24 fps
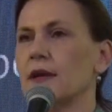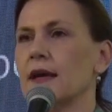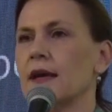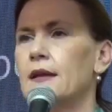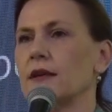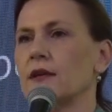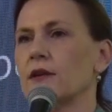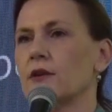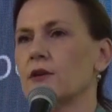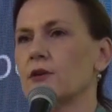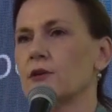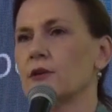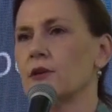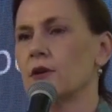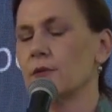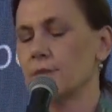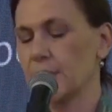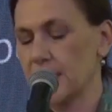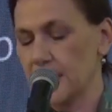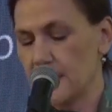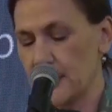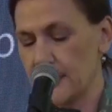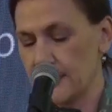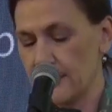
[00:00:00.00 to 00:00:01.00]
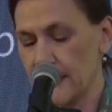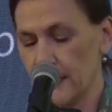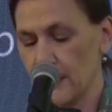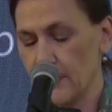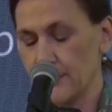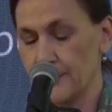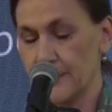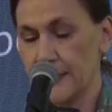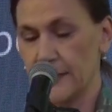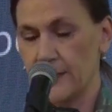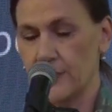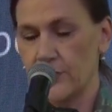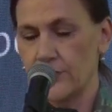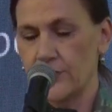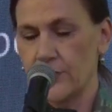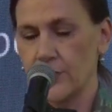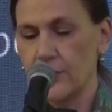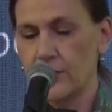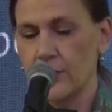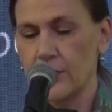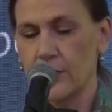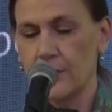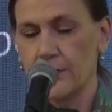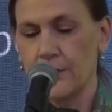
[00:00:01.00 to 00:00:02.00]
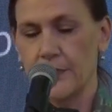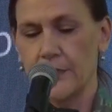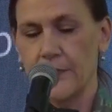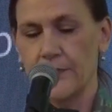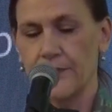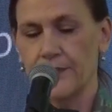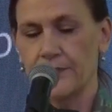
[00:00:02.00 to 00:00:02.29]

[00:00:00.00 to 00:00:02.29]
and economic development of Europe."